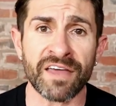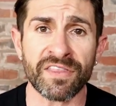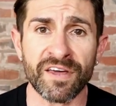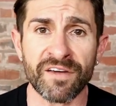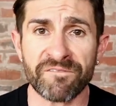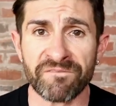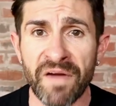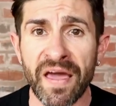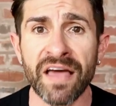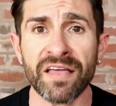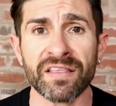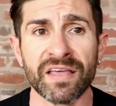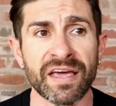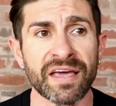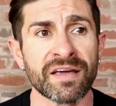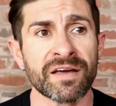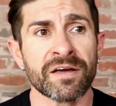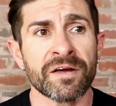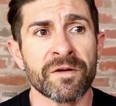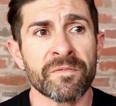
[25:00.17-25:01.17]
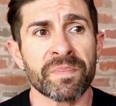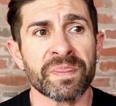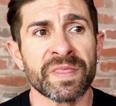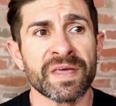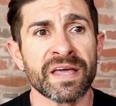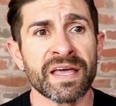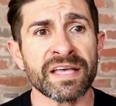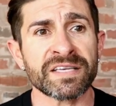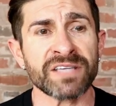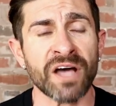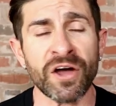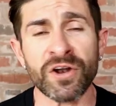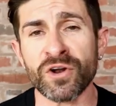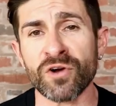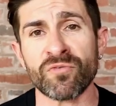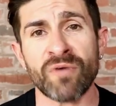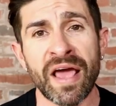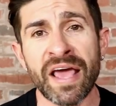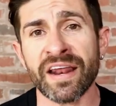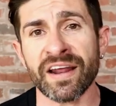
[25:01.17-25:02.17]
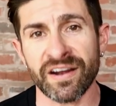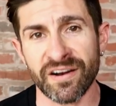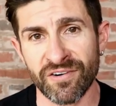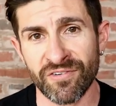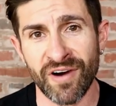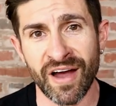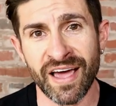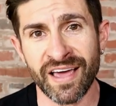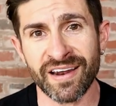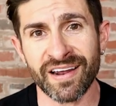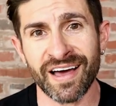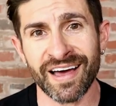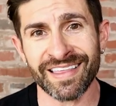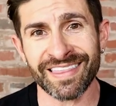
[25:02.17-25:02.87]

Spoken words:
I think failing is underrated, right?